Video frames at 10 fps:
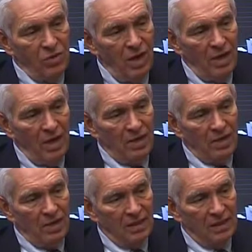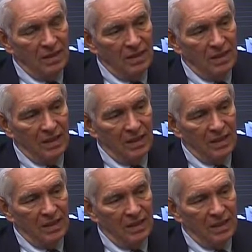not to.
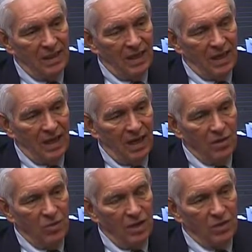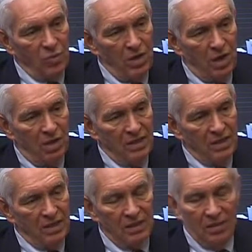I don't guess we are
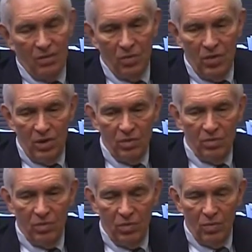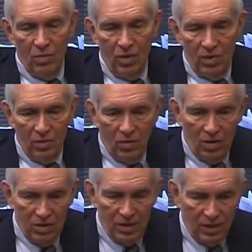as we're the
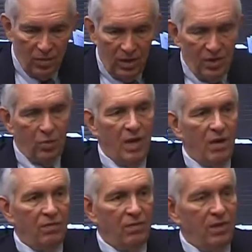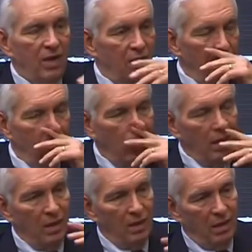ones that really don't have
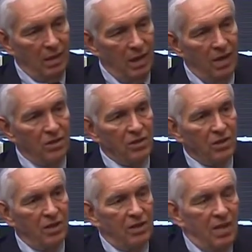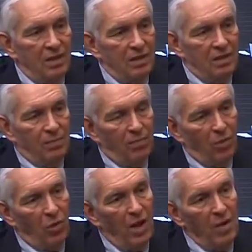big letters that
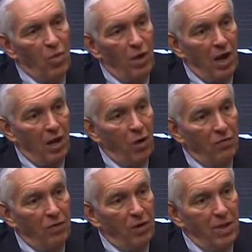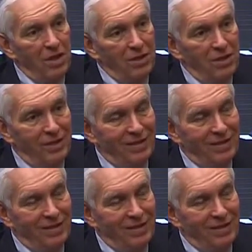proclaim where our law firm is,